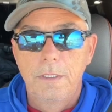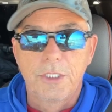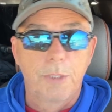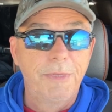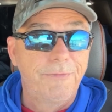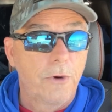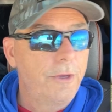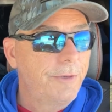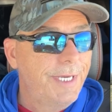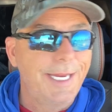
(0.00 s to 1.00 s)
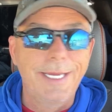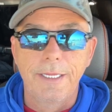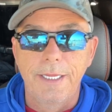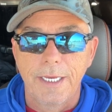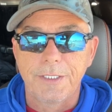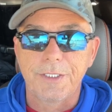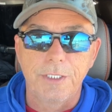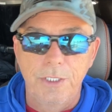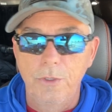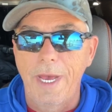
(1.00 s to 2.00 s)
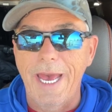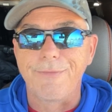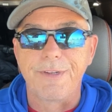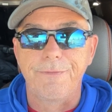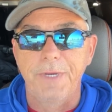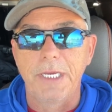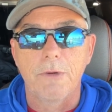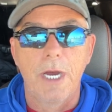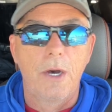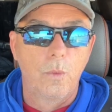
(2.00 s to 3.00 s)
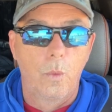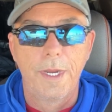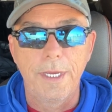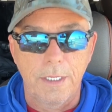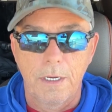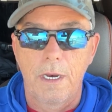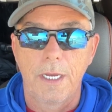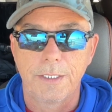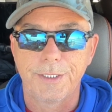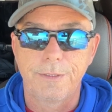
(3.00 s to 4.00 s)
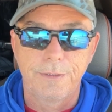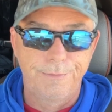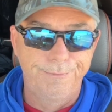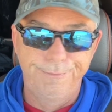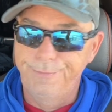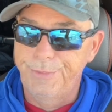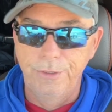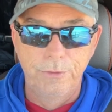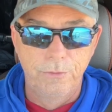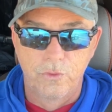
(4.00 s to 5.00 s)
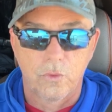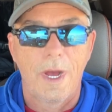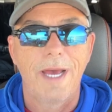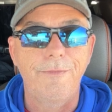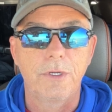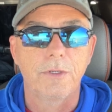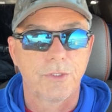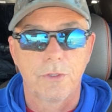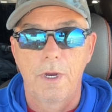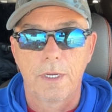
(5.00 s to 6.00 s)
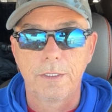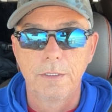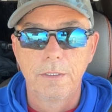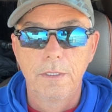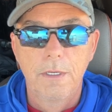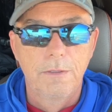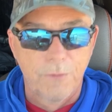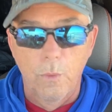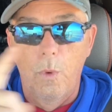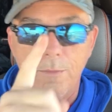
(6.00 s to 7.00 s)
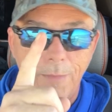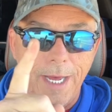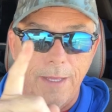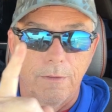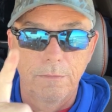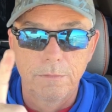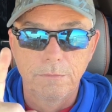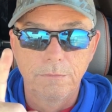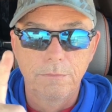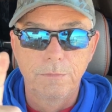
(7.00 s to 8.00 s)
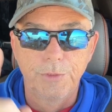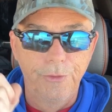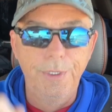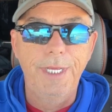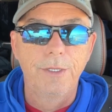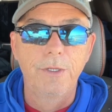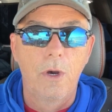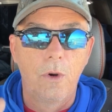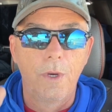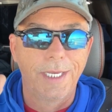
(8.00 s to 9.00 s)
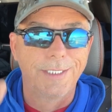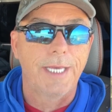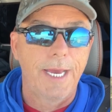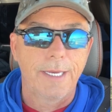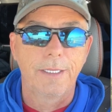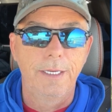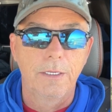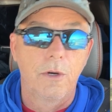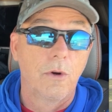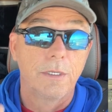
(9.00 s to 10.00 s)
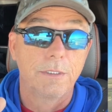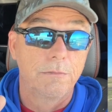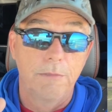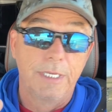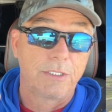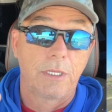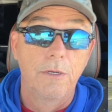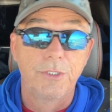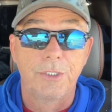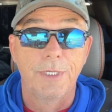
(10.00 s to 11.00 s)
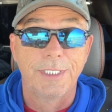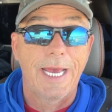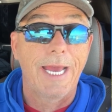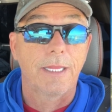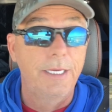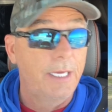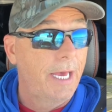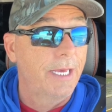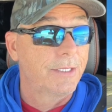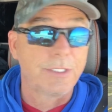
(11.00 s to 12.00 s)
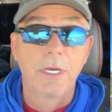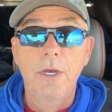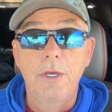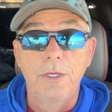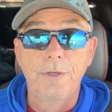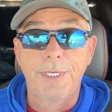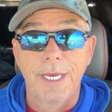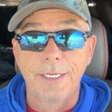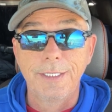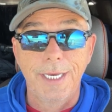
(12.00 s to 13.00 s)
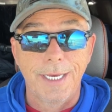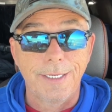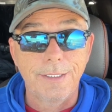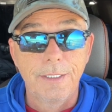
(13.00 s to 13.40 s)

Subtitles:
So before you get into this, you have to figure out what it costs to drive your truck for 1 mile. You need to know exactly, or as close to exactly as you can get,